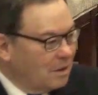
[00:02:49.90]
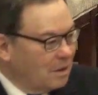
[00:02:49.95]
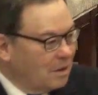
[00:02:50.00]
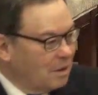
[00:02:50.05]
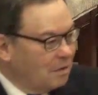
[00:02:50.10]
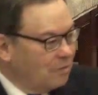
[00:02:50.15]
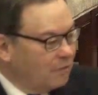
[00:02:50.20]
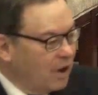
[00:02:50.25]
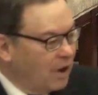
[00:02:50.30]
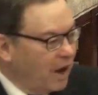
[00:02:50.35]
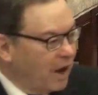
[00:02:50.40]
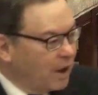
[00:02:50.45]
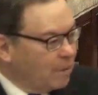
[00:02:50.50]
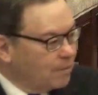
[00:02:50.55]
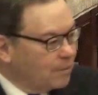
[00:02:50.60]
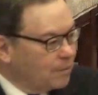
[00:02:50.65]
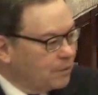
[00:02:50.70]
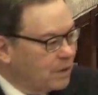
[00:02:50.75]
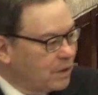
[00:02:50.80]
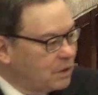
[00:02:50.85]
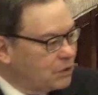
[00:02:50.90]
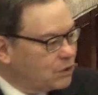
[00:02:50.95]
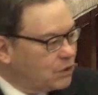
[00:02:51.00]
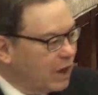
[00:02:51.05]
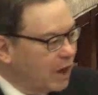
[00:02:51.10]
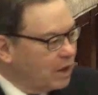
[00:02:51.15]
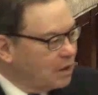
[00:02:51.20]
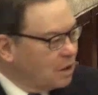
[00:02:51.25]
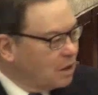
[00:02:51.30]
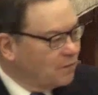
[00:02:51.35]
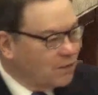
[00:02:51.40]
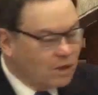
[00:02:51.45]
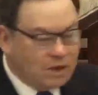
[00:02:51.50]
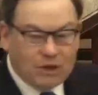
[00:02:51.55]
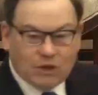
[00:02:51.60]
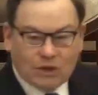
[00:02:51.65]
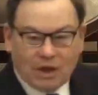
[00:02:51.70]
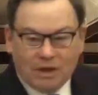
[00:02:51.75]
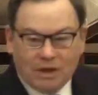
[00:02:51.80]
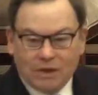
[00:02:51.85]
In fact, he scientifically
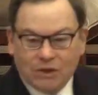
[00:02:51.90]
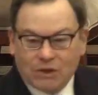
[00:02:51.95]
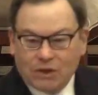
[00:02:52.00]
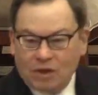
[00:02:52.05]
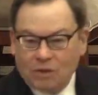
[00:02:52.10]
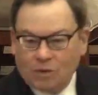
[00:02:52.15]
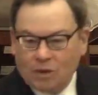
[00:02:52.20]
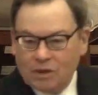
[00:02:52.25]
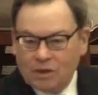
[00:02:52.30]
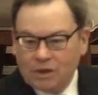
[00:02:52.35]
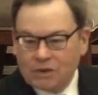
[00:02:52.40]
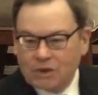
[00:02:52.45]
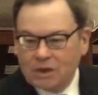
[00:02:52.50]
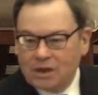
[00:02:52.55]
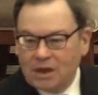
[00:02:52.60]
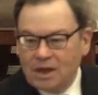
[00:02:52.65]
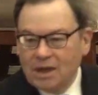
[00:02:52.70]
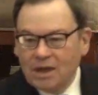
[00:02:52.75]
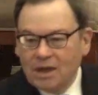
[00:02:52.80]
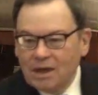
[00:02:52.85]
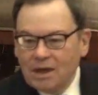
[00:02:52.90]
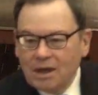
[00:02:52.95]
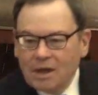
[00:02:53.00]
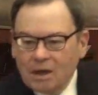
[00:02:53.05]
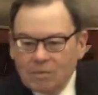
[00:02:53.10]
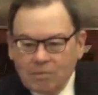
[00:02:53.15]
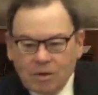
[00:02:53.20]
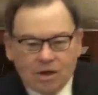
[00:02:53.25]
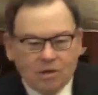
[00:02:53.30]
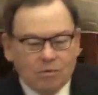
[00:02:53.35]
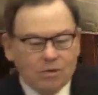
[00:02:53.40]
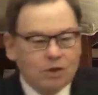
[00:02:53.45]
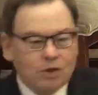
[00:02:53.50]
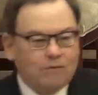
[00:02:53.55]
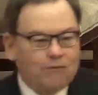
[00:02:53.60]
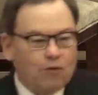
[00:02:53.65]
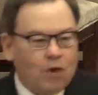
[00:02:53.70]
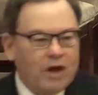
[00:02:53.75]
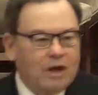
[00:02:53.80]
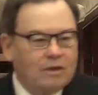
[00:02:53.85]
studied synchronicity, but he was
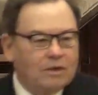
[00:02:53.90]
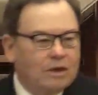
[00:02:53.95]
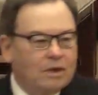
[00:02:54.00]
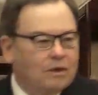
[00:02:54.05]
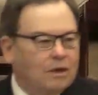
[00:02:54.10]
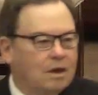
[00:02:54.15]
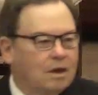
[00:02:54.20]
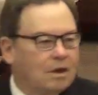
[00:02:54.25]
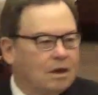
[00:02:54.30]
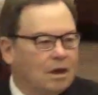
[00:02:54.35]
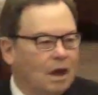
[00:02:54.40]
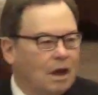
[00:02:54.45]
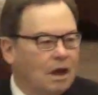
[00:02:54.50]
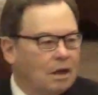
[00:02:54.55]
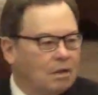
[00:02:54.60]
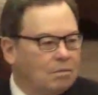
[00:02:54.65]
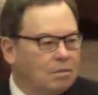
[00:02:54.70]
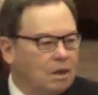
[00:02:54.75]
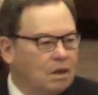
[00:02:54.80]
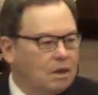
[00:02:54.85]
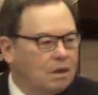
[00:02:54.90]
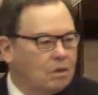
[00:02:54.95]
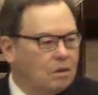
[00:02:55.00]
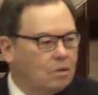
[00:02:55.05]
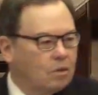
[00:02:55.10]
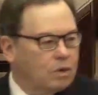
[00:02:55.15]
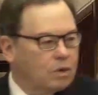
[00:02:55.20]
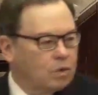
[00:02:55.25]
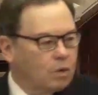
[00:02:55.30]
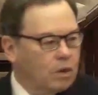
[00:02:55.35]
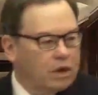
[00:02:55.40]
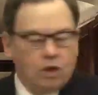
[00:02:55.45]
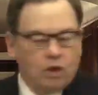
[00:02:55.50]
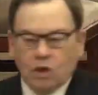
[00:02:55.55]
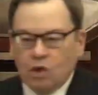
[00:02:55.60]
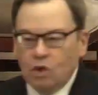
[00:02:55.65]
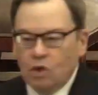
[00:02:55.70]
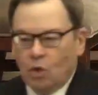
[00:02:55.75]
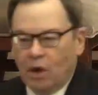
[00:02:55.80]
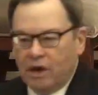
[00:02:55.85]
afraid that the Academy would
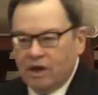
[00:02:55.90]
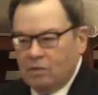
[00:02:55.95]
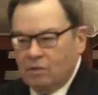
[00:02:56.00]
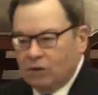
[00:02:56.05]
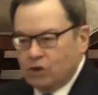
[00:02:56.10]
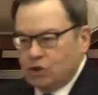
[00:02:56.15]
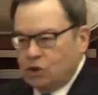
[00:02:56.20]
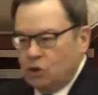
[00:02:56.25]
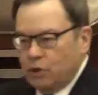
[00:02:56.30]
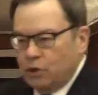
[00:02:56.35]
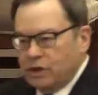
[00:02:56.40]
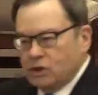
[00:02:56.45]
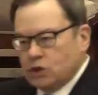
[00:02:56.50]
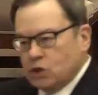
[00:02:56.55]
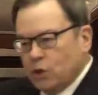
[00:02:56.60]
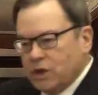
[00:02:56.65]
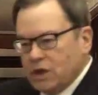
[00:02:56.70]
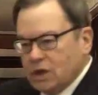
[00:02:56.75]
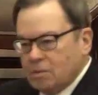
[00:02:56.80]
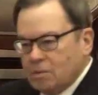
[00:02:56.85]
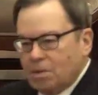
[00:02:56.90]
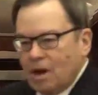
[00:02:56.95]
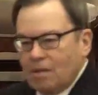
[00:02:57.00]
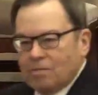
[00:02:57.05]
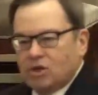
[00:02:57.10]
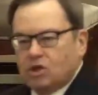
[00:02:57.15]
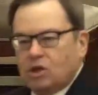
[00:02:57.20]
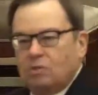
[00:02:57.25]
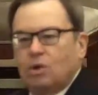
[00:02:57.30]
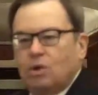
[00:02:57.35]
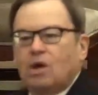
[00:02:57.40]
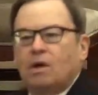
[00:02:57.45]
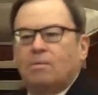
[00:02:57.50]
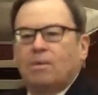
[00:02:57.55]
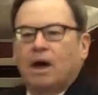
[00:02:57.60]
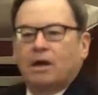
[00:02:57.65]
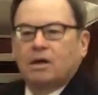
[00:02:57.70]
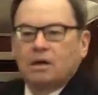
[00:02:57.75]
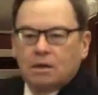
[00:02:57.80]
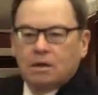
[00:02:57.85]
ridicule what he was doing, so he didn't publish a book
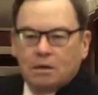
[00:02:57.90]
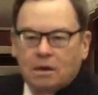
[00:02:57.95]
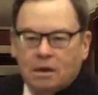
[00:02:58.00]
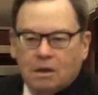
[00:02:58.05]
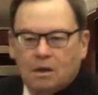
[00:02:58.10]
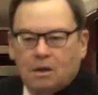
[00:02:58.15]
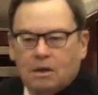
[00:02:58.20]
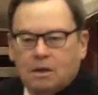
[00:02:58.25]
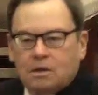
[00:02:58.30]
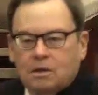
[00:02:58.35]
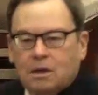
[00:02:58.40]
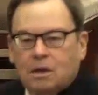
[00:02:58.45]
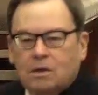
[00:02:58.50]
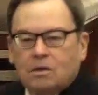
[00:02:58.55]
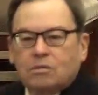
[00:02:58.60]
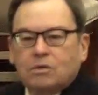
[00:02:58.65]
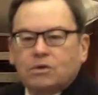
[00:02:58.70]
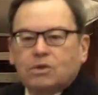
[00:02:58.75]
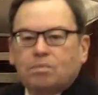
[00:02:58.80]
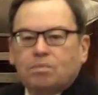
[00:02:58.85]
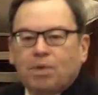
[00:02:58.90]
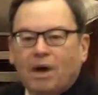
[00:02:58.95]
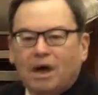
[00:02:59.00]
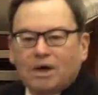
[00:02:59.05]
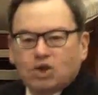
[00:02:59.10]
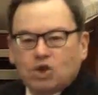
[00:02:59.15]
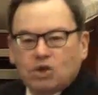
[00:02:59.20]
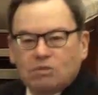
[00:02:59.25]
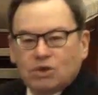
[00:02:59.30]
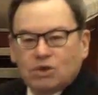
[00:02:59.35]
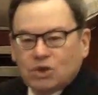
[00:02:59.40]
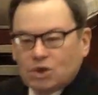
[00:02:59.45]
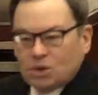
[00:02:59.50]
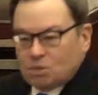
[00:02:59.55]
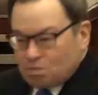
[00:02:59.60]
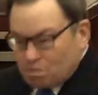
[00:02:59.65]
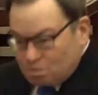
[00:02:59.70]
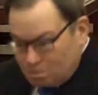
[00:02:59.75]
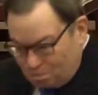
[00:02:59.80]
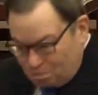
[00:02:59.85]
about it until it was a posthumous
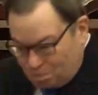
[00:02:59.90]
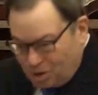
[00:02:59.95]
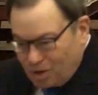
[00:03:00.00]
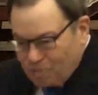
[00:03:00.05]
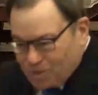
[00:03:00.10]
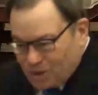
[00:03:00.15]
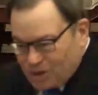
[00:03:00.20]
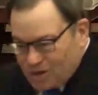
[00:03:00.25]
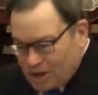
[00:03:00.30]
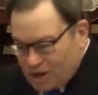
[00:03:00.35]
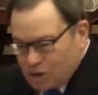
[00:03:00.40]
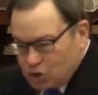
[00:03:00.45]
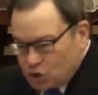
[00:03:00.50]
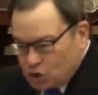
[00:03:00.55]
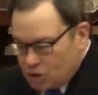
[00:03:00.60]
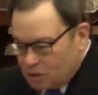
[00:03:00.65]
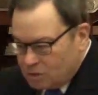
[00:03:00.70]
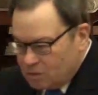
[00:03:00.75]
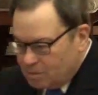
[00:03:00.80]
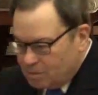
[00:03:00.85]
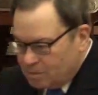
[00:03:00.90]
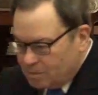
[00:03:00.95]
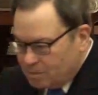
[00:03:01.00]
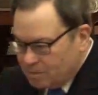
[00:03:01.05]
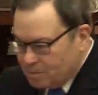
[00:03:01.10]
publication.